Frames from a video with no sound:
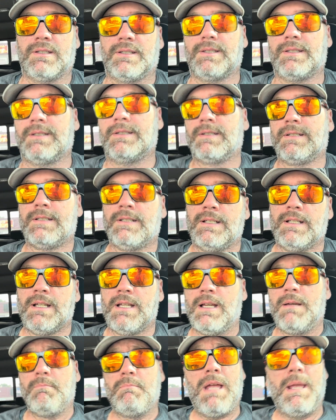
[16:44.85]
And
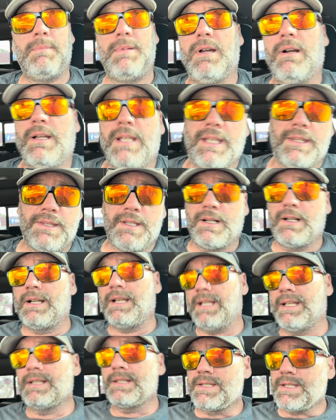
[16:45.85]
maybe I'll get there
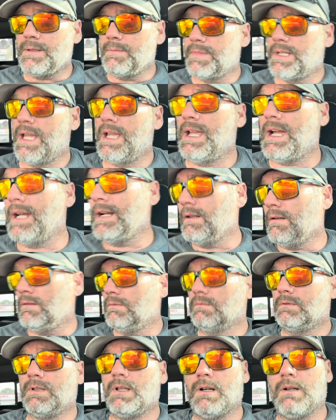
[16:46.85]
again someday, I
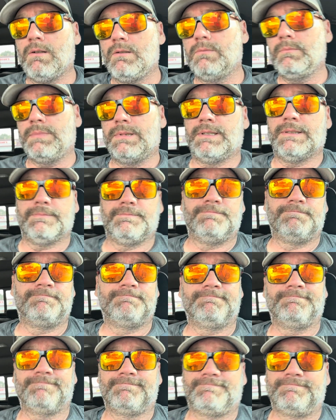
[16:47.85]
don't know, but
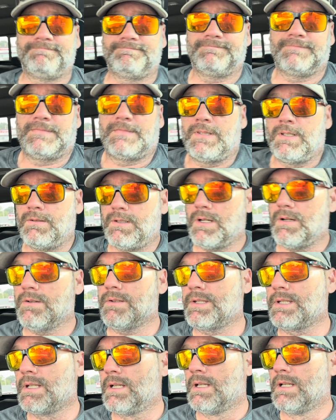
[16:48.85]
who
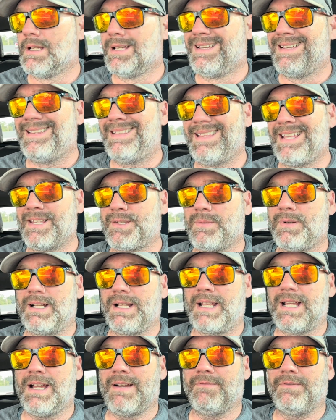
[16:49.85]
knows. That's what
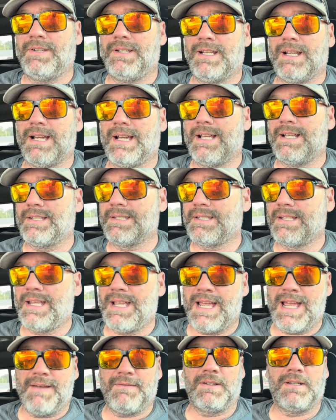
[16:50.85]
I got for you guys.
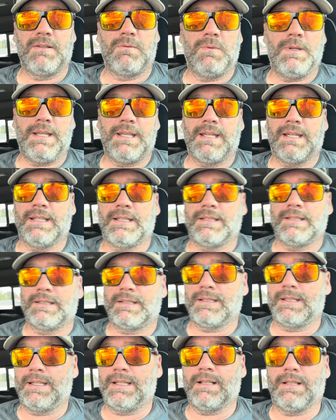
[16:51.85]
Have a good
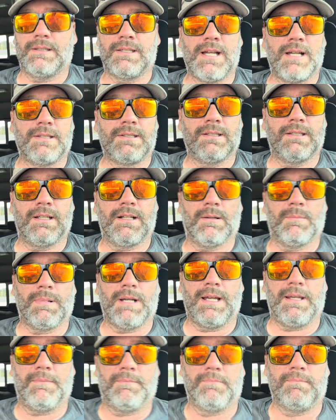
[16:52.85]
weekend, and I'll talk to you later.
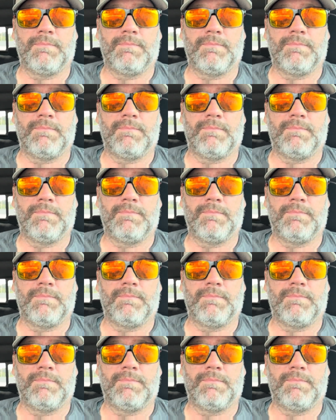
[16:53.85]
Bye.